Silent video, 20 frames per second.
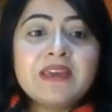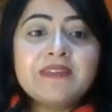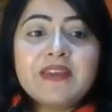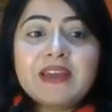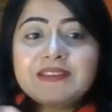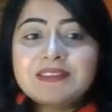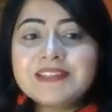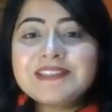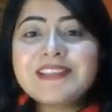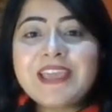
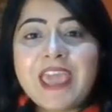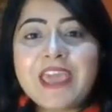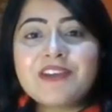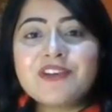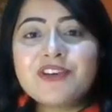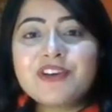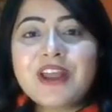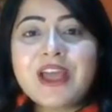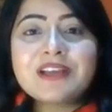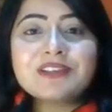that this
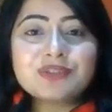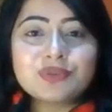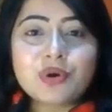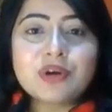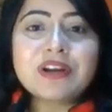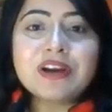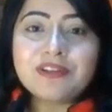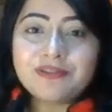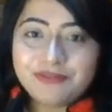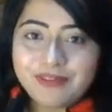error has
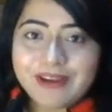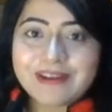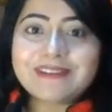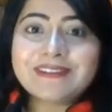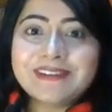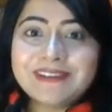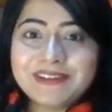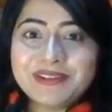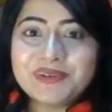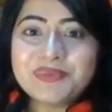not
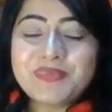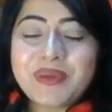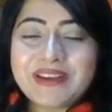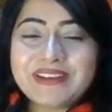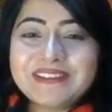affected you